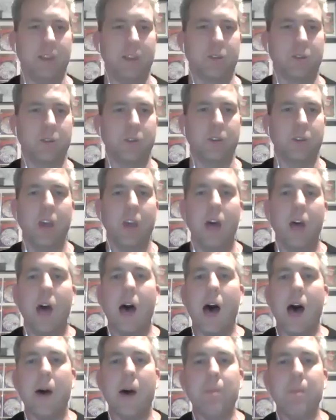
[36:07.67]
that's good.
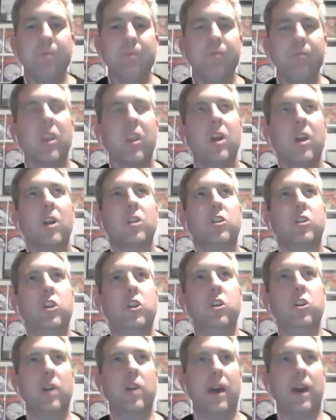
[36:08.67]
Um, do
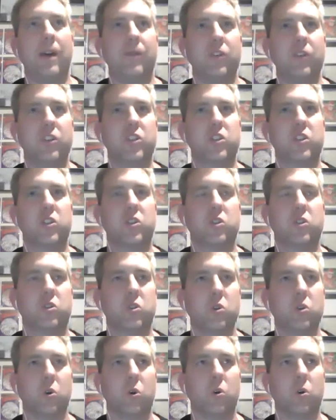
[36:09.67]
you have a
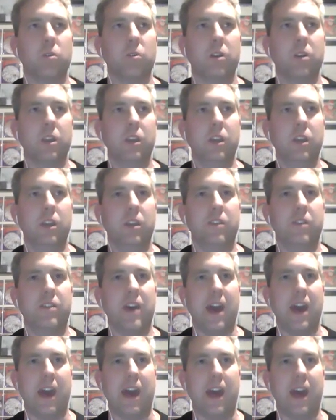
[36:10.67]
story
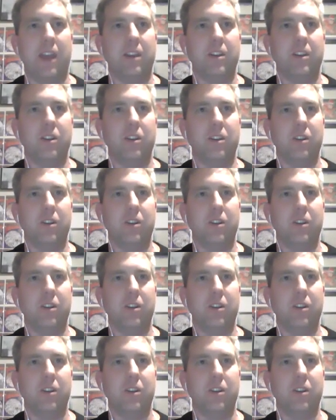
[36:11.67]
that